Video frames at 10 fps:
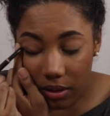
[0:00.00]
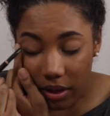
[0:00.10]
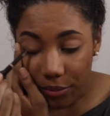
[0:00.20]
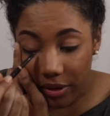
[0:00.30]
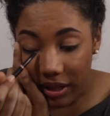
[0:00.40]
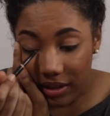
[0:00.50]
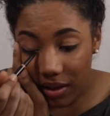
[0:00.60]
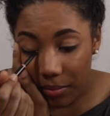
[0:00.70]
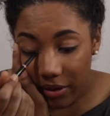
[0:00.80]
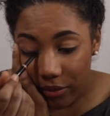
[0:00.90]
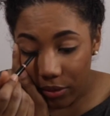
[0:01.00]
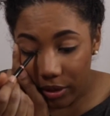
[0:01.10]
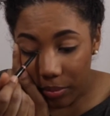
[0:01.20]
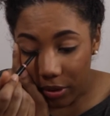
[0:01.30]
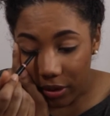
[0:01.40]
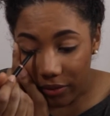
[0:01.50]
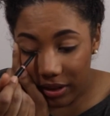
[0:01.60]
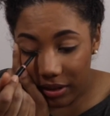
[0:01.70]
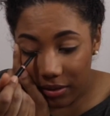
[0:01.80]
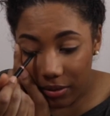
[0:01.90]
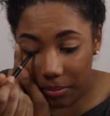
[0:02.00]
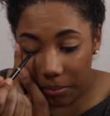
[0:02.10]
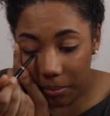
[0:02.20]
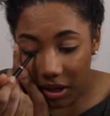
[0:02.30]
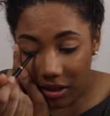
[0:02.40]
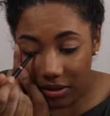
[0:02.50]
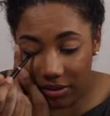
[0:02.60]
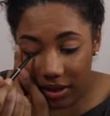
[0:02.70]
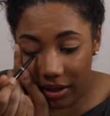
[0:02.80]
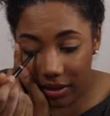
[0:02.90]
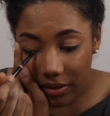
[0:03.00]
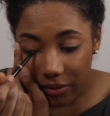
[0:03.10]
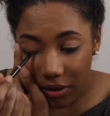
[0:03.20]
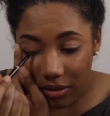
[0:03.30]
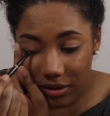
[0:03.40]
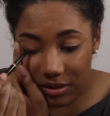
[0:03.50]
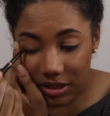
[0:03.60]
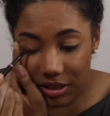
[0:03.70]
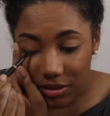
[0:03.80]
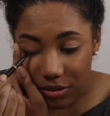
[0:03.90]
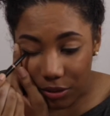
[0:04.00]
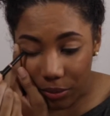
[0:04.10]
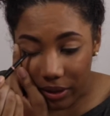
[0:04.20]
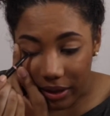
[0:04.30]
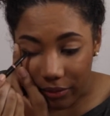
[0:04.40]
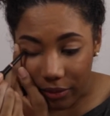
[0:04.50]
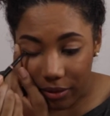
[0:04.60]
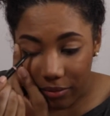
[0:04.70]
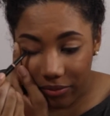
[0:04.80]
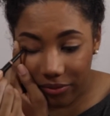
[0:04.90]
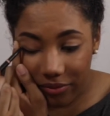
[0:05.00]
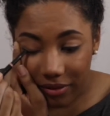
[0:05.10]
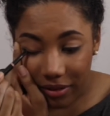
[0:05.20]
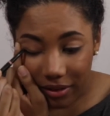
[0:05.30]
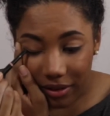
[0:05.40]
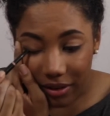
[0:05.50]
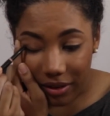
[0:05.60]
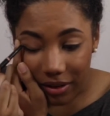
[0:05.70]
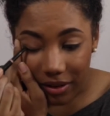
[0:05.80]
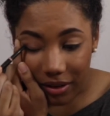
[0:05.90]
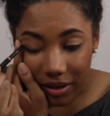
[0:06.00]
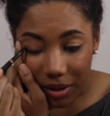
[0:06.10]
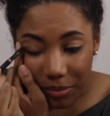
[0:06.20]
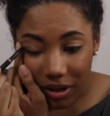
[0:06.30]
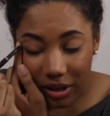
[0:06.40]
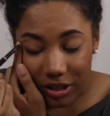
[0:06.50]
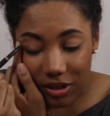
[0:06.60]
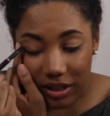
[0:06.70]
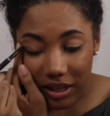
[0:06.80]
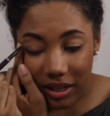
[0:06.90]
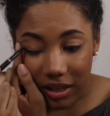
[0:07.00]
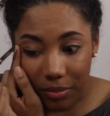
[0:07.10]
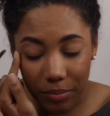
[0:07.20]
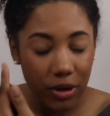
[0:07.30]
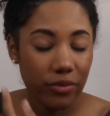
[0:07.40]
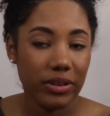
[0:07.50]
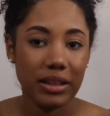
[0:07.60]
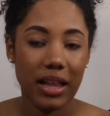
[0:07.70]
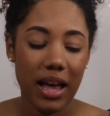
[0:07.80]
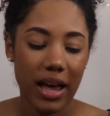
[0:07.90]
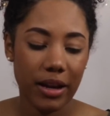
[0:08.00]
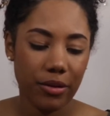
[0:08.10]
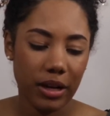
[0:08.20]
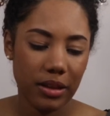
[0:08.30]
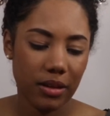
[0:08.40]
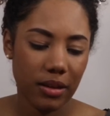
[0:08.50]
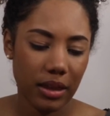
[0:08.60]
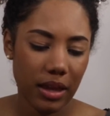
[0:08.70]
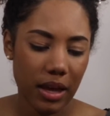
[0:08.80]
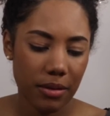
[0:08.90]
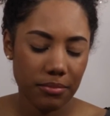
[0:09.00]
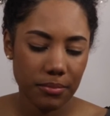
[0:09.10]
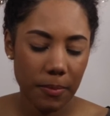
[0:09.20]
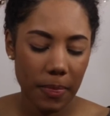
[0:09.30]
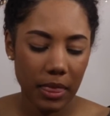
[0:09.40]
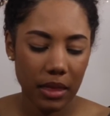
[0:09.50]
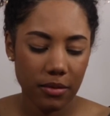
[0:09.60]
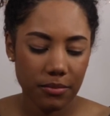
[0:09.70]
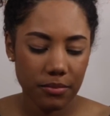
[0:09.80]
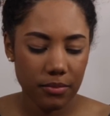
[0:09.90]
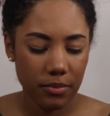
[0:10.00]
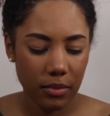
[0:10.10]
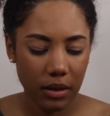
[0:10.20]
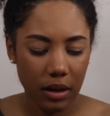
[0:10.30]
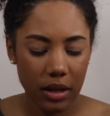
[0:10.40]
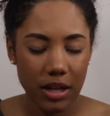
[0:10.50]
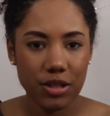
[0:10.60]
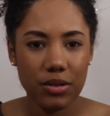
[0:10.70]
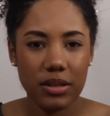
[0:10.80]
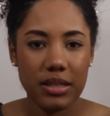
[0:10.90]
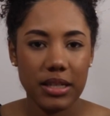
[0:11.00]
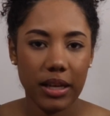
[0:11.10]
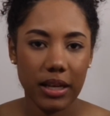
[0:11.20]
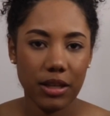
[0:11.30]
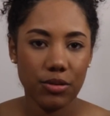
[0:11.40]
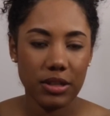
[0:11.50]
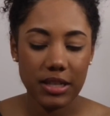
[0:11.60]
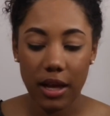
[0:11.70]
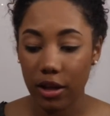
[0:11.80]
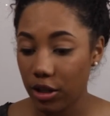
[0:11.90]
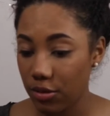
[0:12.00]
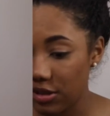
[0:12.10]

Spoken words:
And with this, I'm never really perfect. I just kind of honestly just do whatever. I'm not like trying to get it in a perfect line or anything like that. And as you can see, like you can tell a huge difference.